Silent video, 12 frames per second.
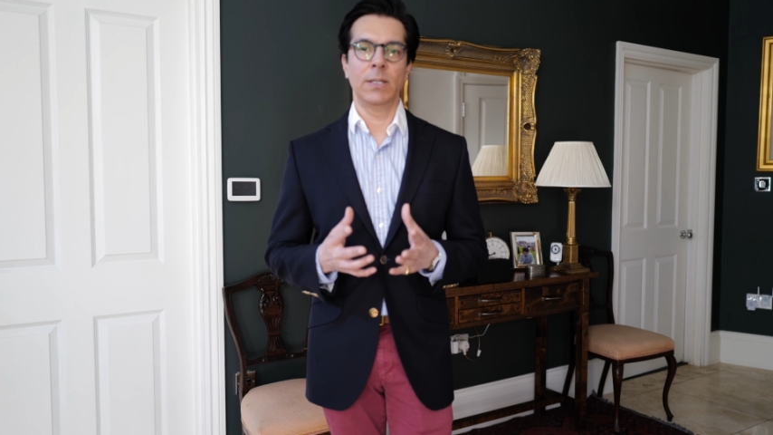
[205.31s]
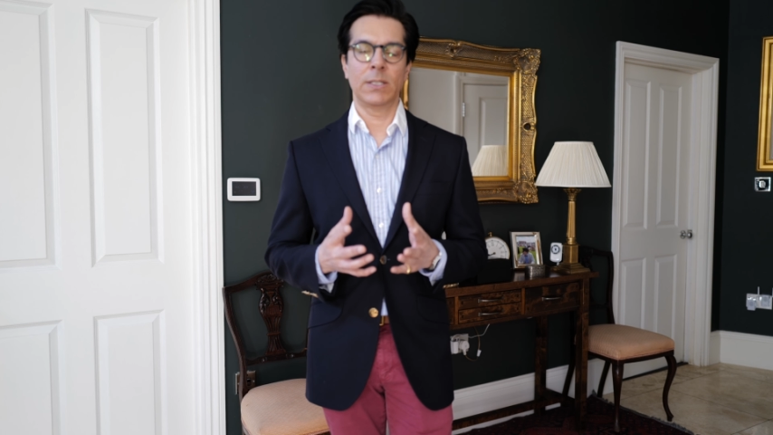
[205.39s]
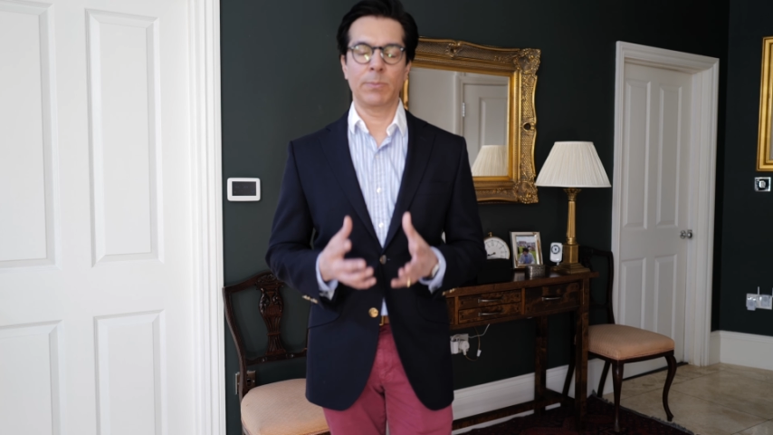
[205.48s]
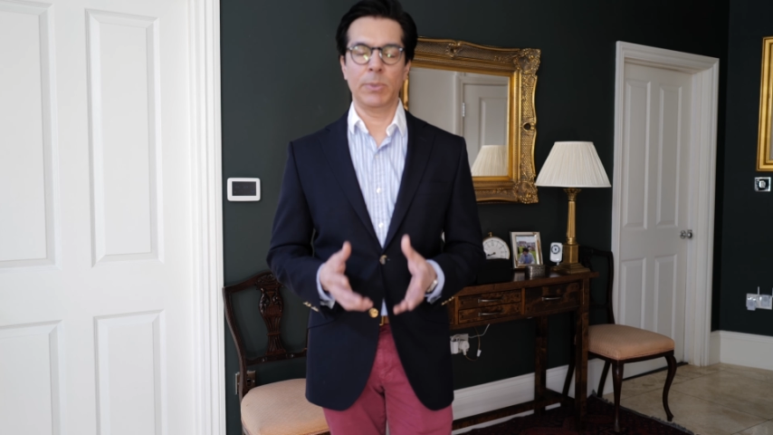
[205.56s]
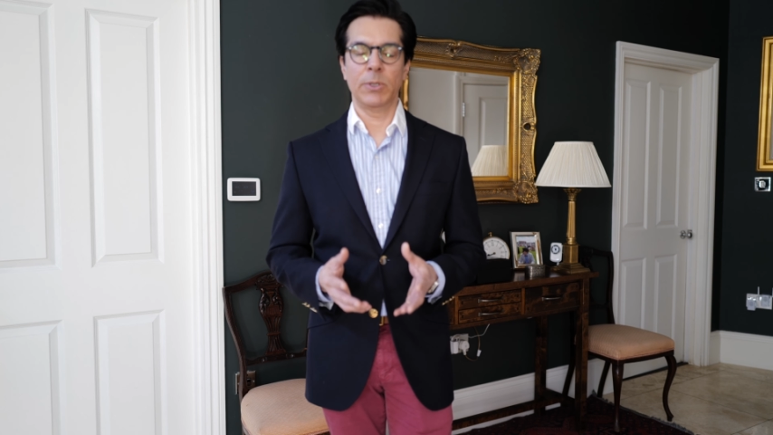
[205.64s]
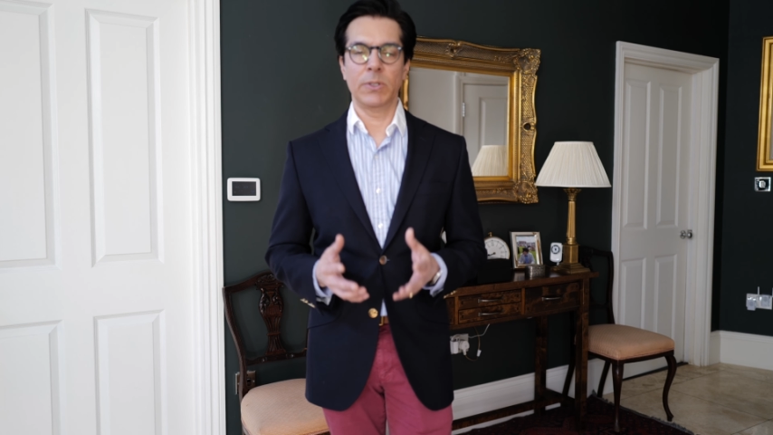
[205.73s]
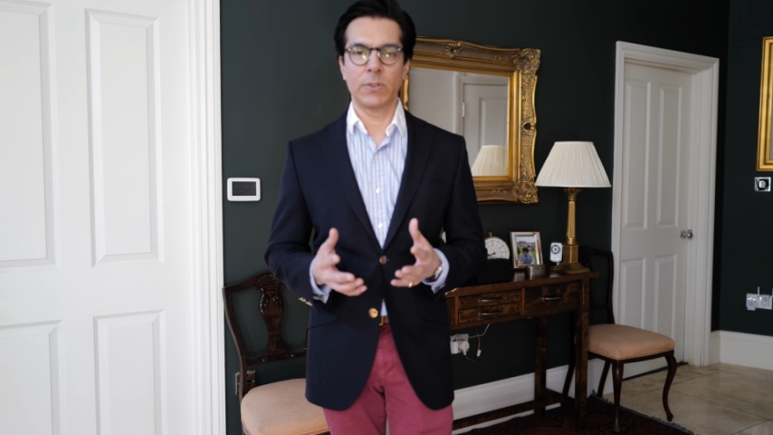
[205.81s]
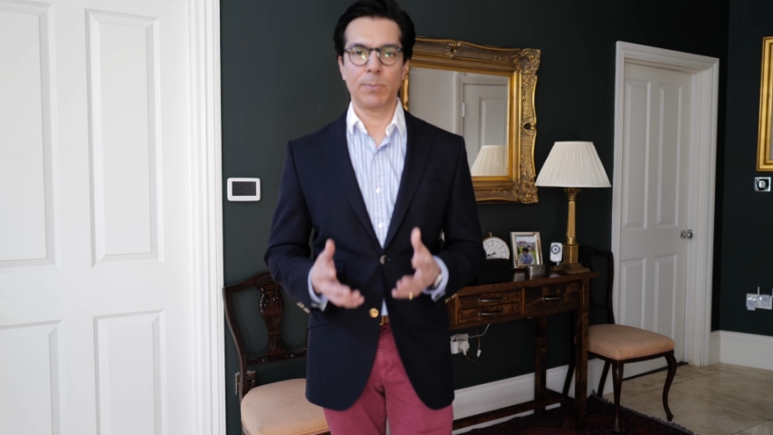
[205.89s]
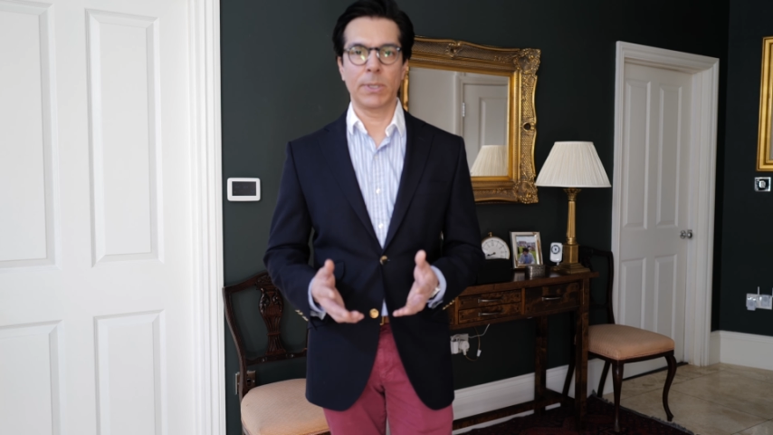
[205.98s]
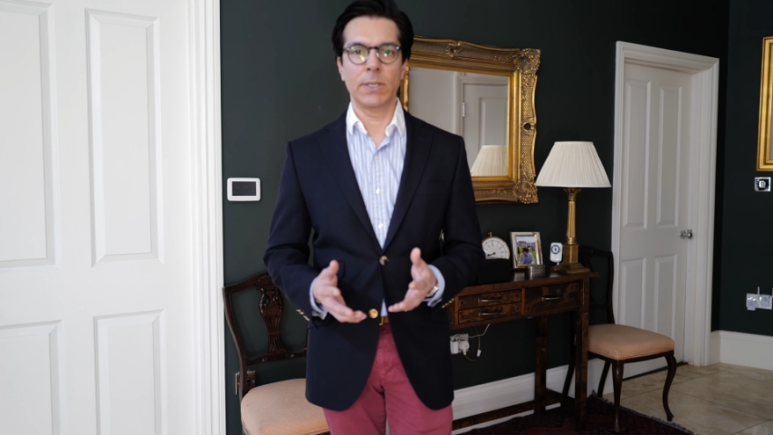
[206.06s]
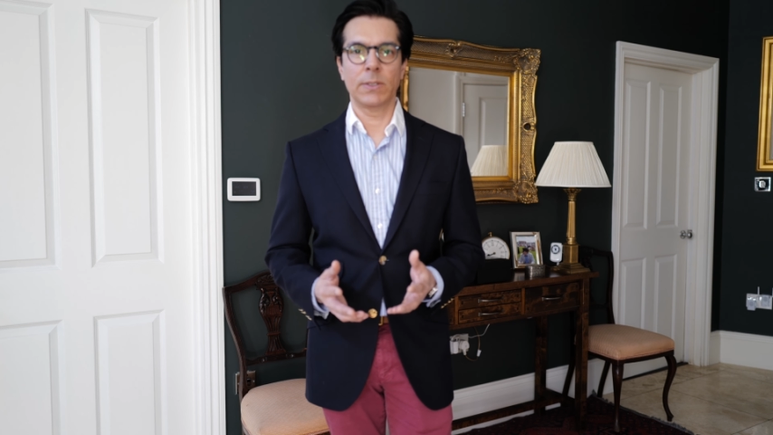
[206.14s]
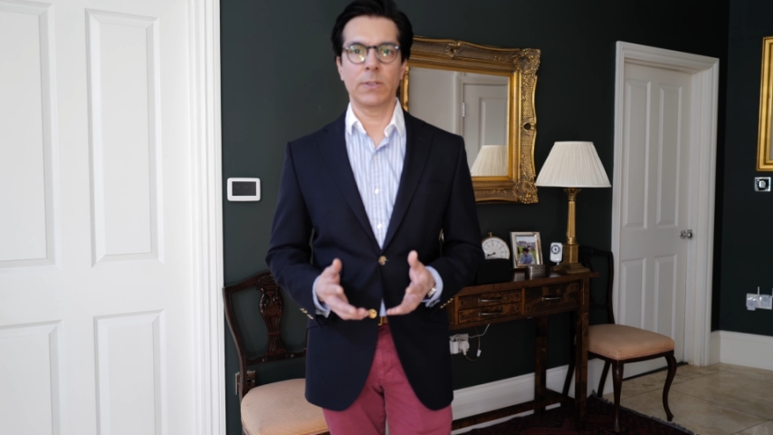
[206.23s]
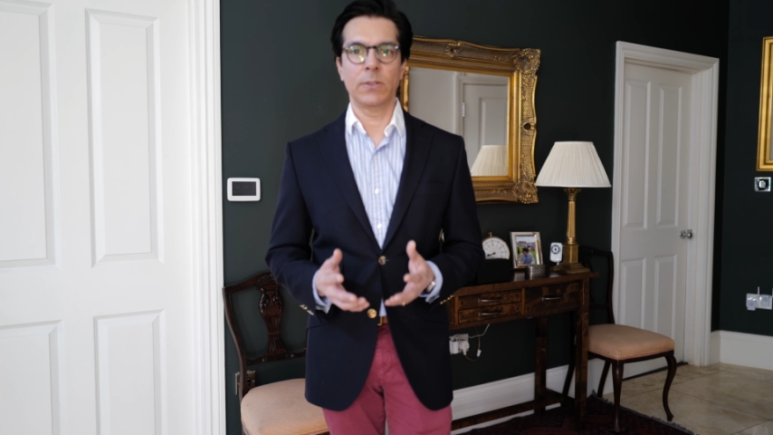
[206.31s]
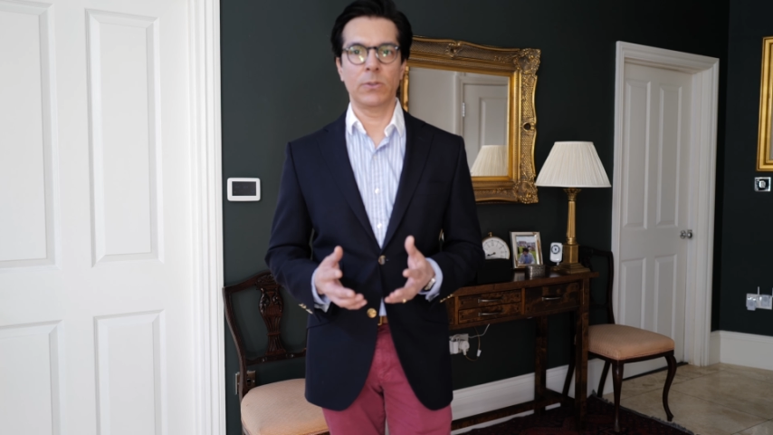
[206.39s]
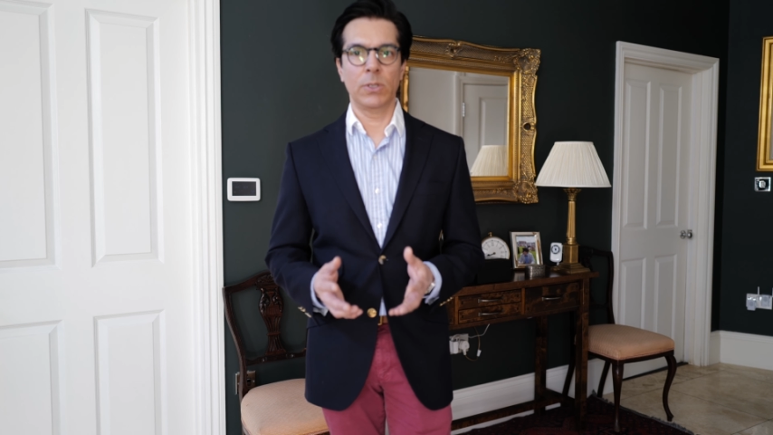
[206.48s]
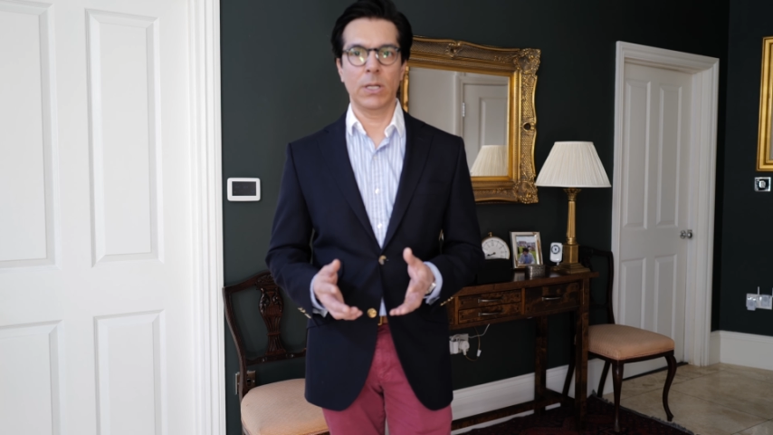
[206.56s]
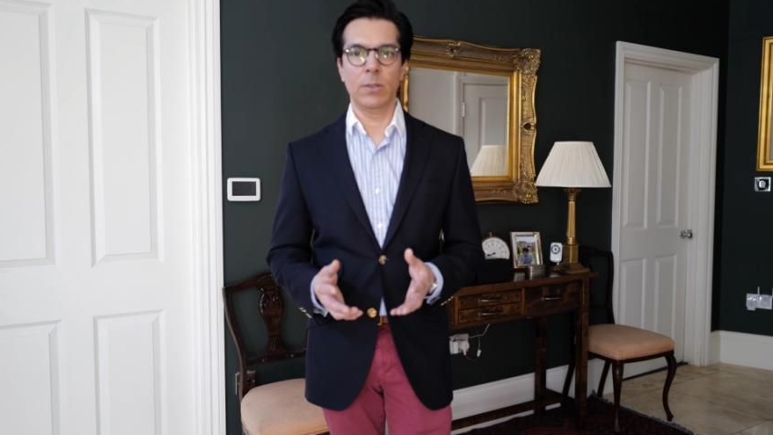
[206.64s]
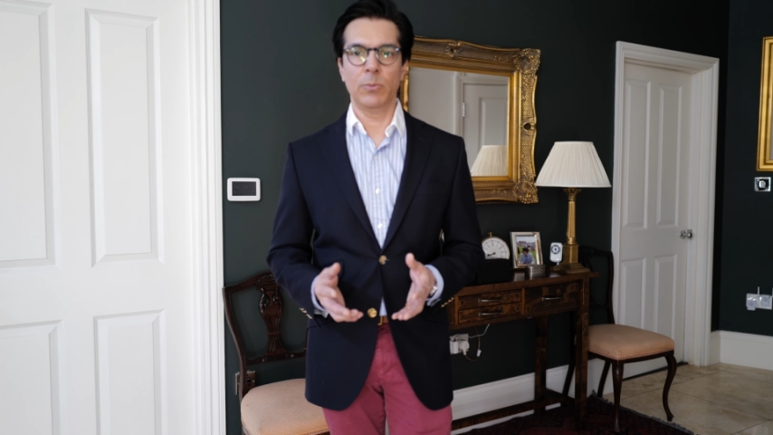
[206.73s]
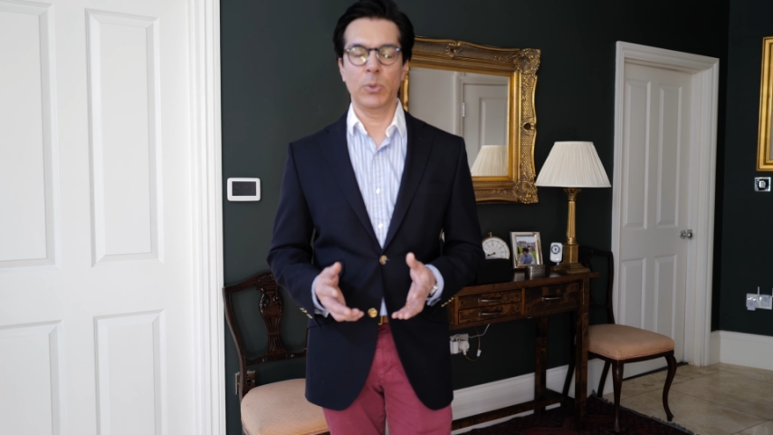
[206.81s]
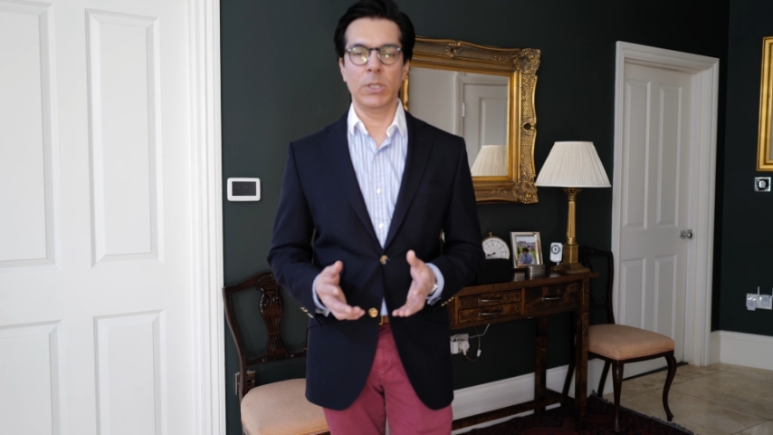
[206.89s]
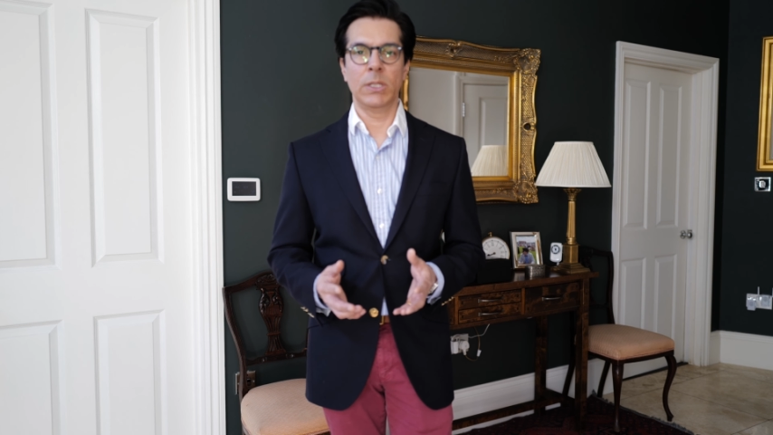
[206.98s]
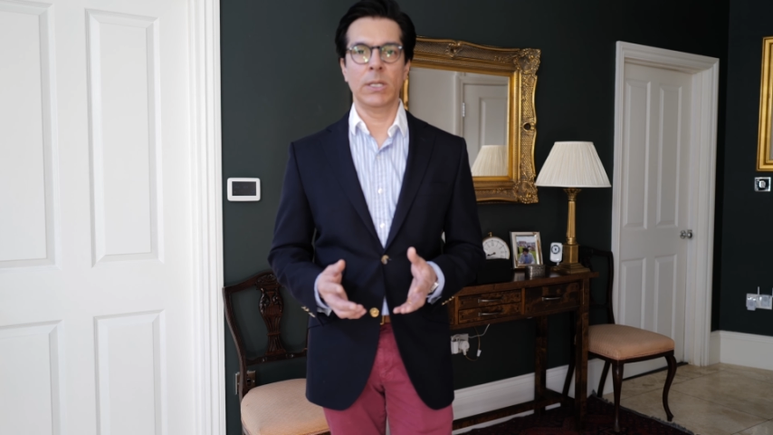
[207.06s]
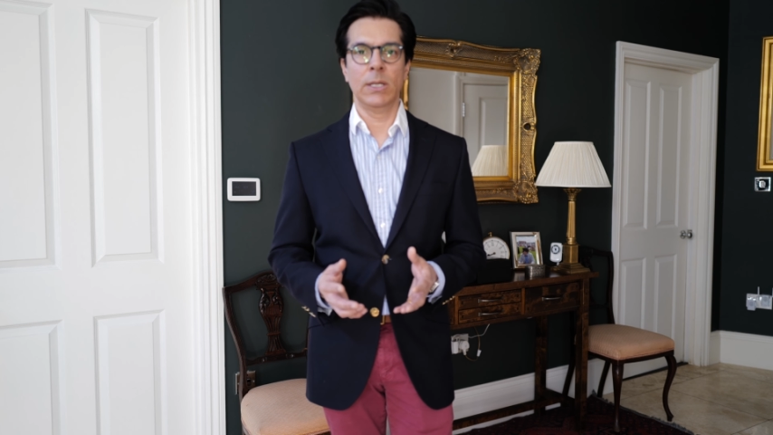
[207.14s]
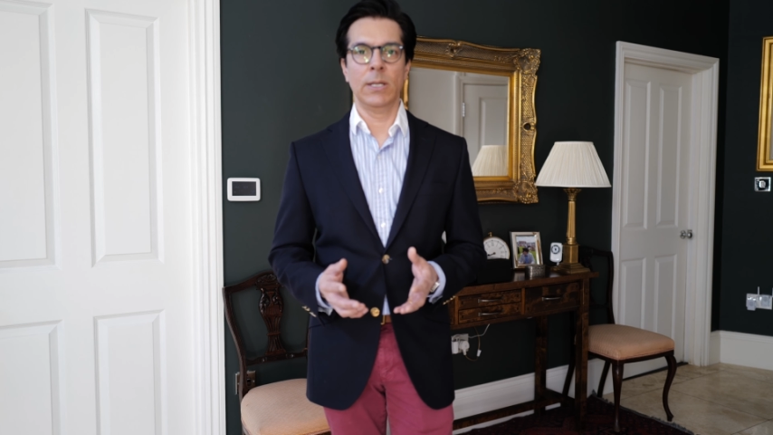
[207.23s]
experienced person to help with,